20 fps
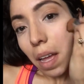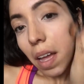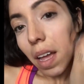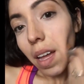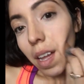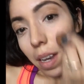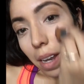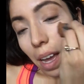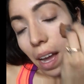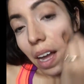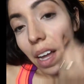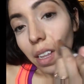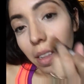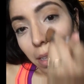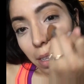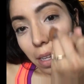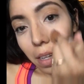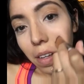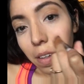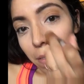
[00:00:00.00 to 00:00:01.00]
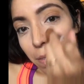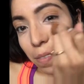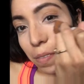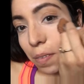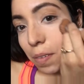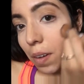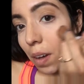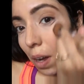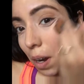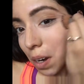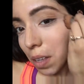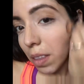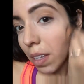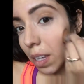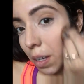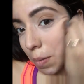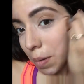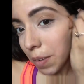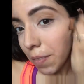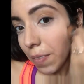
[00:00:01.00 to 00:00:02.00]
And I love our
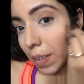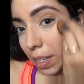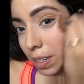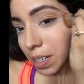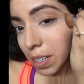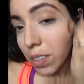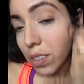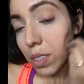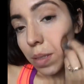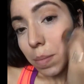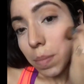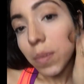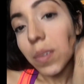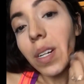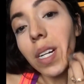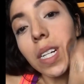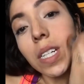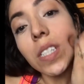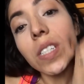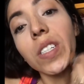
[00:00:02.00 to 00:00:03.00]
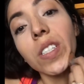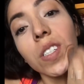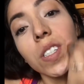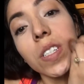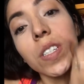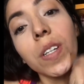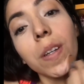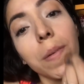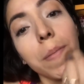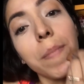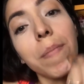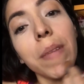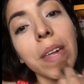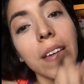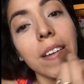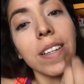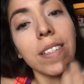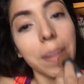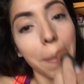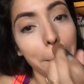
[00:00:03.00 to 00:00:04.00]
liquid foundation brush
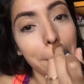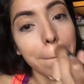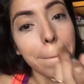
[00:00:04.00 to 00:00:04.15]
because,